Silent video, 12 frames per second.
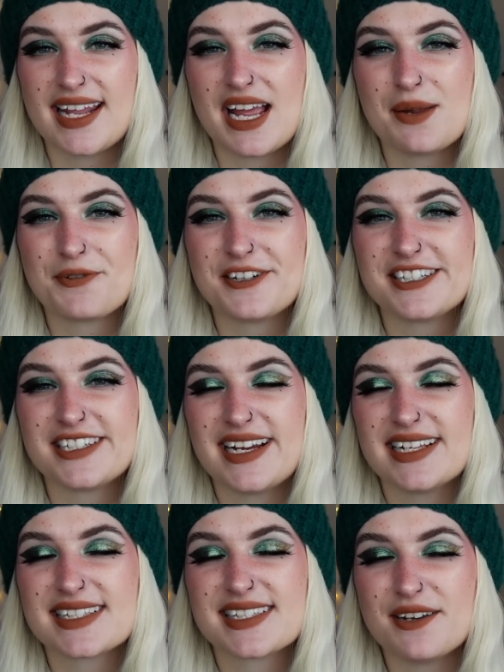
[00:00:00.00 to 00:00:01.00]
and I
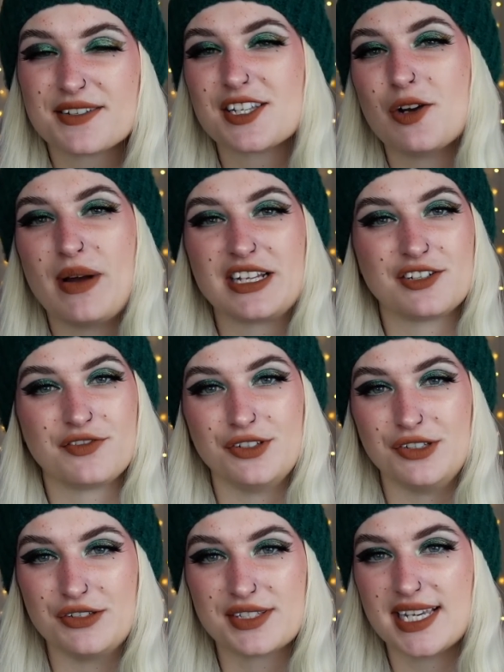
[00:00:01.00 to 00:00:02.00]
appreciate it so, so much if you use